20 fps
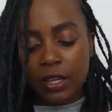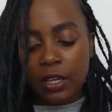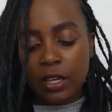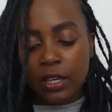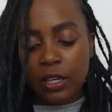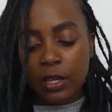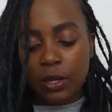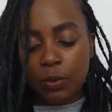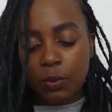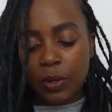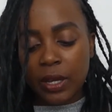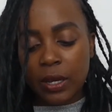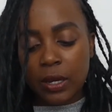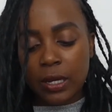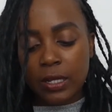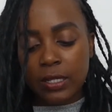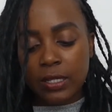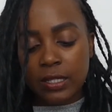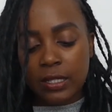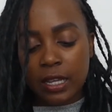He went
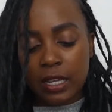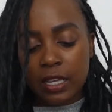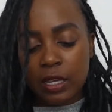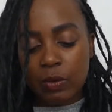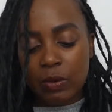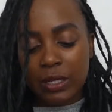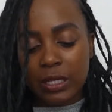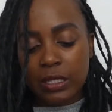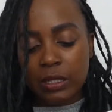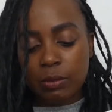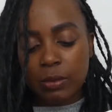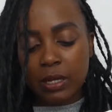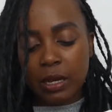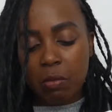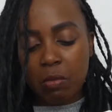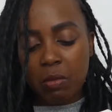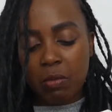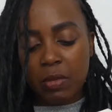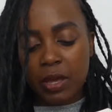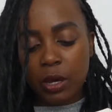on to say he wanted to
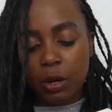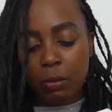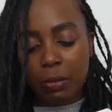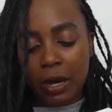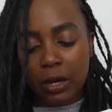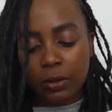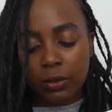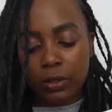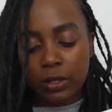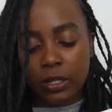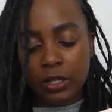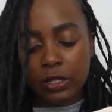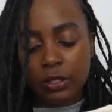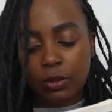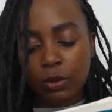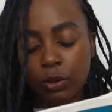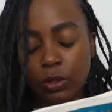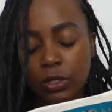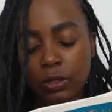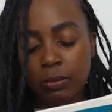become a male model, and his
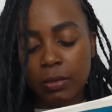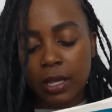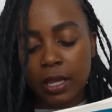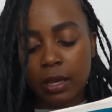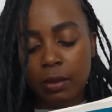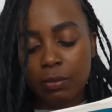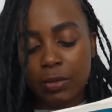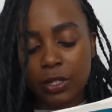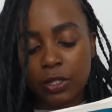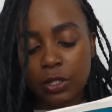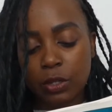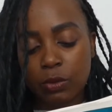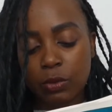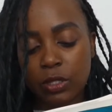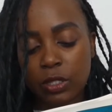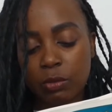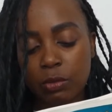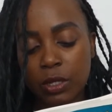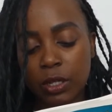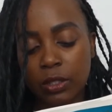ultimate ambition
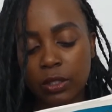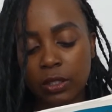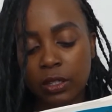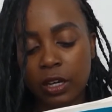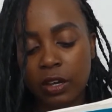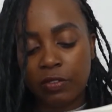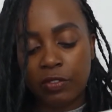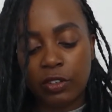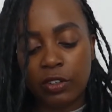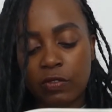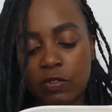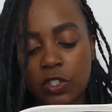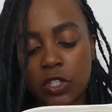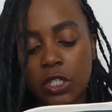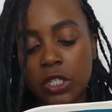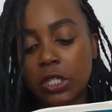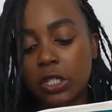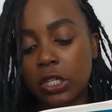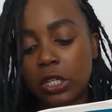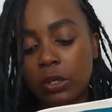was to be on the cover of
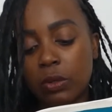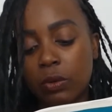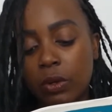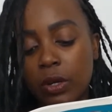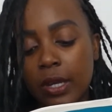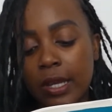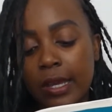GQ.